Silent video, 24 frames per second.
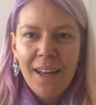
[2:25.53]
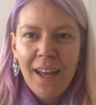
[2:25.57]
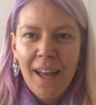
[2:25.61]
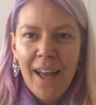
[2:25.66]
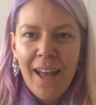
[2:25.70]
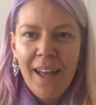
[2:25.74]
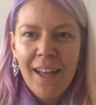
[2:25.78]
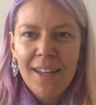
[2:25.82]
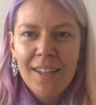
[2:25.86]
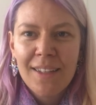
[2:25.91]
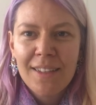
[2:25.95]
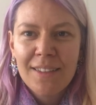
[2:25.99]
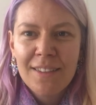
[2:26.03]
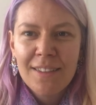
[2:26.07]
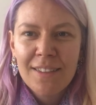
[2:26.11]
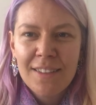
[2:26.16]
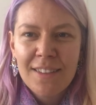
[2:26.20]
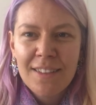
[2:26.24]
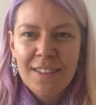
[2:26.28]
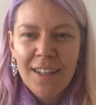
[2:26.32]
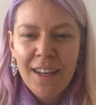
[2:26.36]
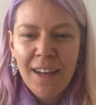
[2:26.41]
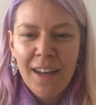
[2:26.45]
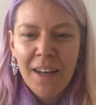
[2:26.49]

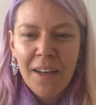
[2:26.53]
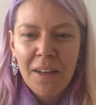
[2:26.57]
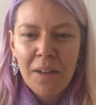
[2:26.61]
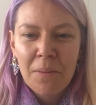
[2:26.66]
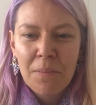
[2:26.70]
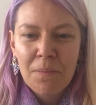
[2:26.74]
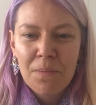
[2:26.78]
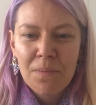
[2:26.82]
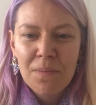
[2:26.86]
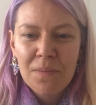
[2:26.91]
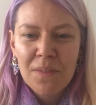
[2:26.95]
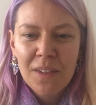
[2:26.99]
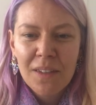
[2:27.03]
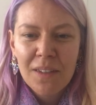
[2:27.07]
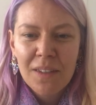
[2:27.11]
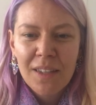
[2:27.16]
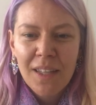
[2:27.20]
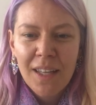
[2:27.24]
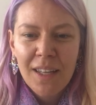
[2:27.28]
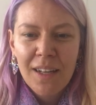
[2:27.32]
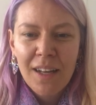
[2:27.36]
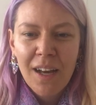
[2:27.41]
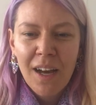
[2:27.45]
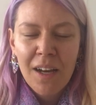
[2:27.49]
And
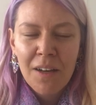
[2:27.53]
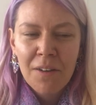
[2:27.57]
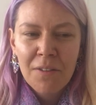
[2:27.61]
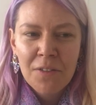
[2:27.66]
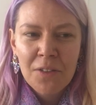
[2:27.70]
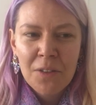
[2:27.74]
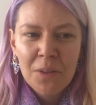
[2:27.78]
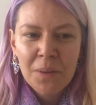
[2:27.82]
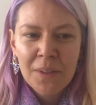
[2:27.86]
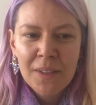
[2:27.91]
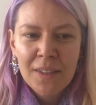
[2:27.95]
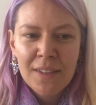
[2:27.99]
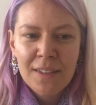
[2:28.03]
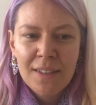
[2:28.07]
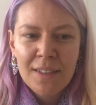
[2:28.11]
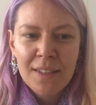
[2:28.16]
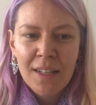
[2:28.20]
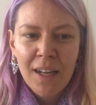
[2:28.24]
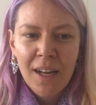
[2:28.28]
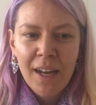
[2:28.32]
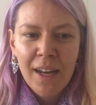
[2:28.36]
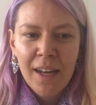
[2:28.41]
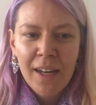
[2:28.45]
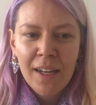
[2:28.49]
then afterwards,
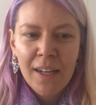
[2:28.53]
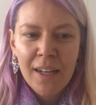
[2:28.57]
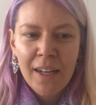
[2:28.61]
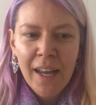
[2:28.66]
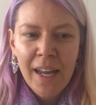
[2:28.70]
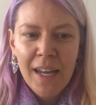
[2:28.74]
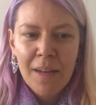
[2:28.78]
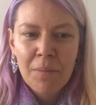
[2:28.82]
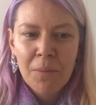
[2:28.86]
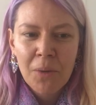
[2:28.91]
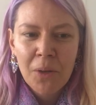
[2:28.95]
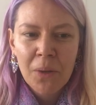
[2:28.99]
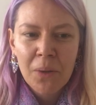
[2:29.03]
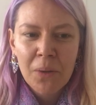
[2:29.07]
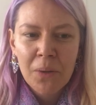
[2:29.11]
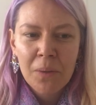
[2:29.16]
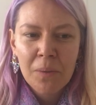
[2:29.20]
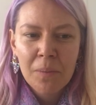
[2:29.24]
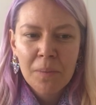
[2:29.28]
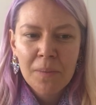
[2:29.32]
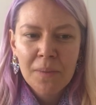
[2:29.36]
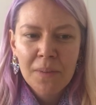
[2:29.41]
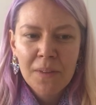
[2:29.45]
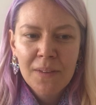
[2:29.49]
I came
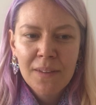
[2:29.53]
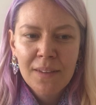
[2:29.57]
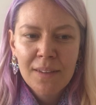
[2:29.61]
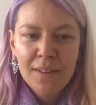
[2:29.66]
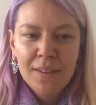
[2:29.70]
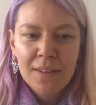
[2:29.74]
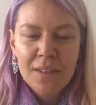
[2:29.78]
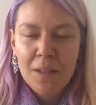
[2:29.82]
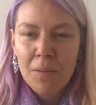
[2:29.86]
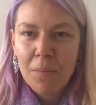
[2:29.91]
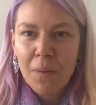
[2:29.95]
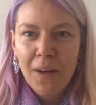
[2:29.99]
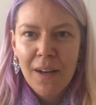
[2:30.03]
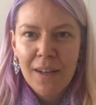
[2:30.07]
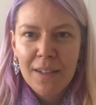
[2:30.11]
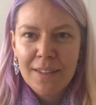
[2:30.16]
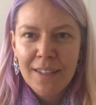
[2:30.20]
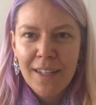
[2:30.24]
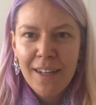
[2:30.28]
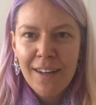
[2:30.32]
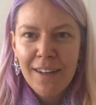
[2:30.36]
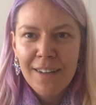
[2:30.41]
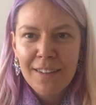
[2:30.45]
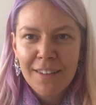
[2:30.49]
home to
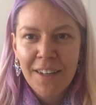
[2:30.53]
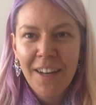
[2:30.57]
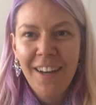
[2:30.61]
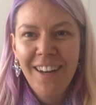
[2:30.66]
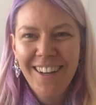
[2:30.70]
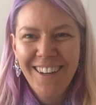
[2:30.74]
pass out